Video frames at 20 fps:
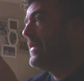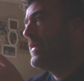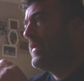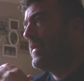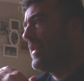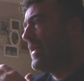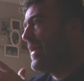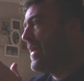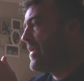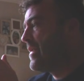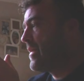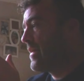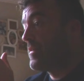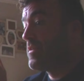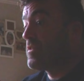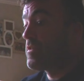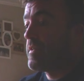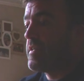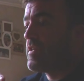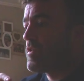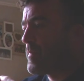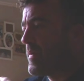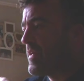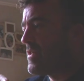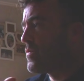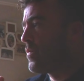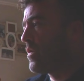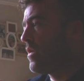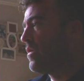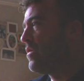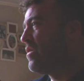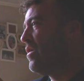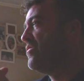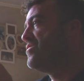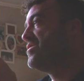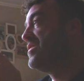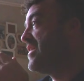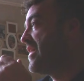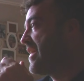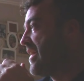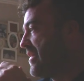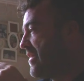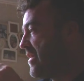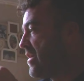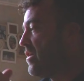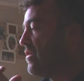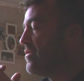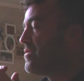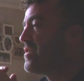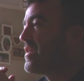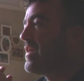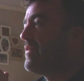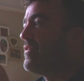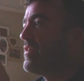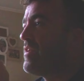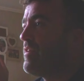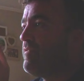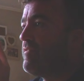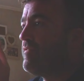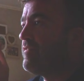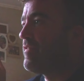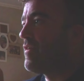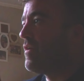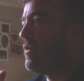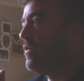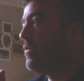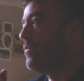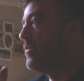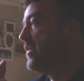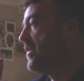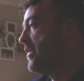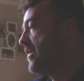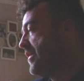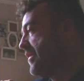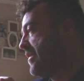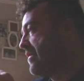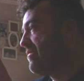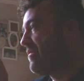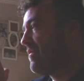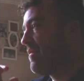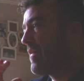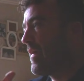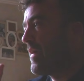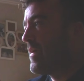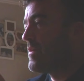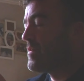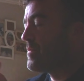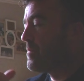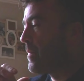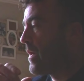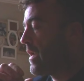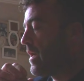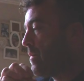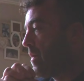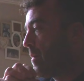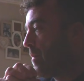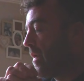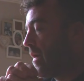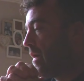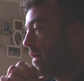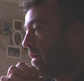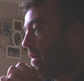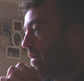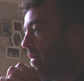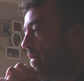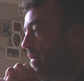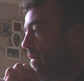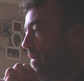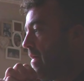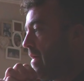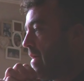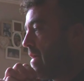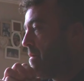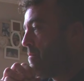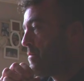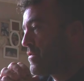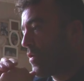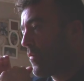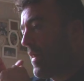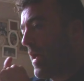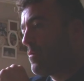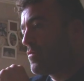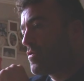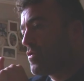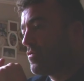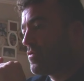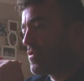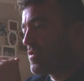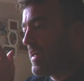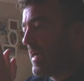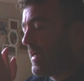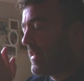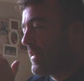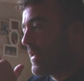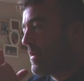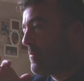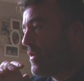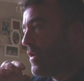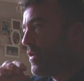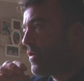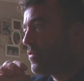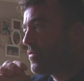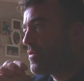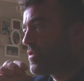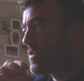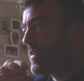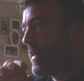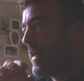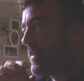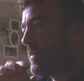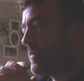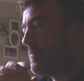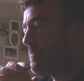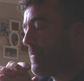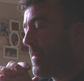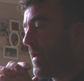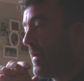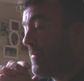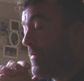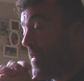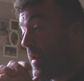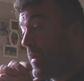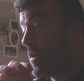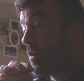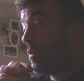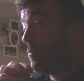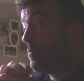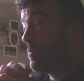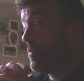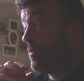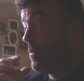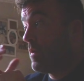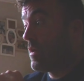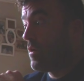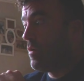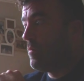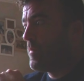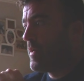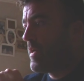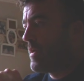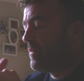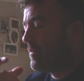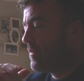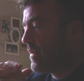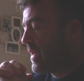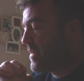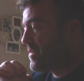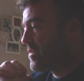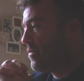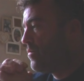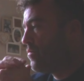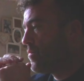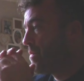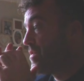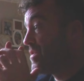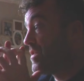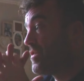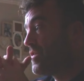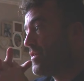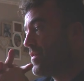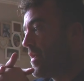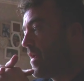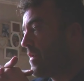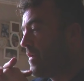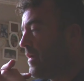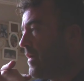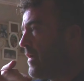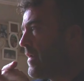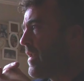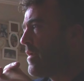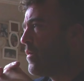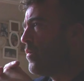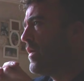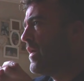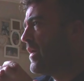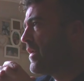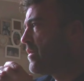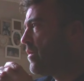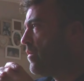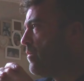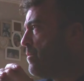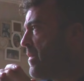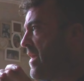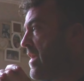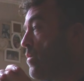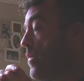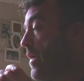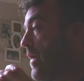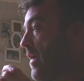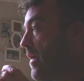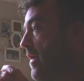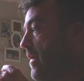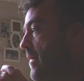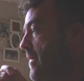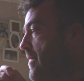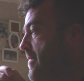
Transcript: You learn, and you see you're speaking to a lot of cons, and you get your cons are giving you info, different things, blah blah blah. So that was a good side. It gave me a good stead, and then I got my SO position then, and then I worked on B wing.